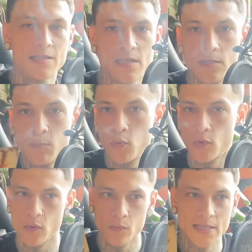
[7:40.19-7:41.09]
This is the
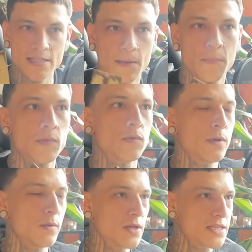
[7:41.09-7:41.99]
portal we step through,
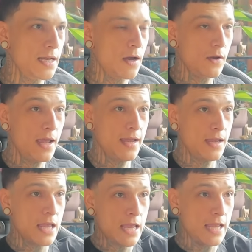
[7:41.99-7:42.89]
and we say,
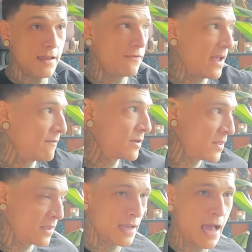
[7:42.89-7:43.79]
okay, if
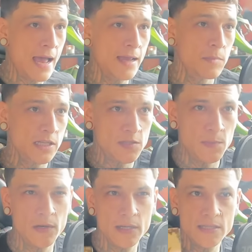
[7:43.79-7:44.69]
everything I am
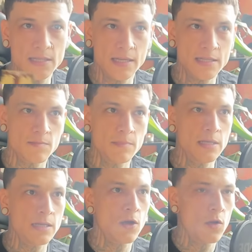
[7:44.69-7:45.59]
experiencing is
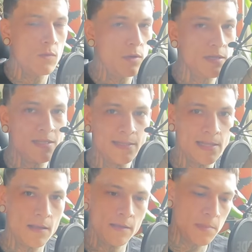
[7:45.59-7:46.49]
me, what is it
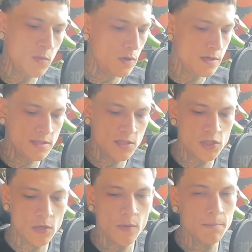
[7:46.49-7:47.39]
telling me? What is it
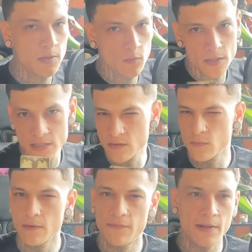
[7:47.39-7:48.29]
showing me? What is it
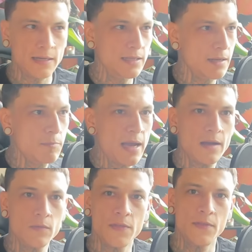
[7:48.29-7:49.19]
reflecting
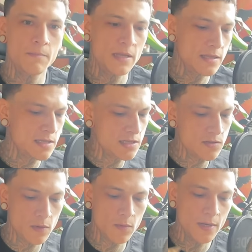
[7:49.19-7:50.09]
back within me? This is
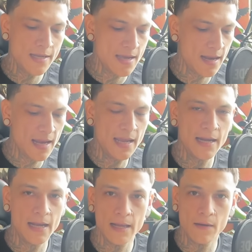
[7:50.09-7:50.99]
where we get
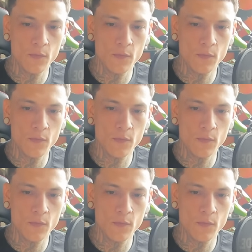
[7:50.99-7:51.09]
in it.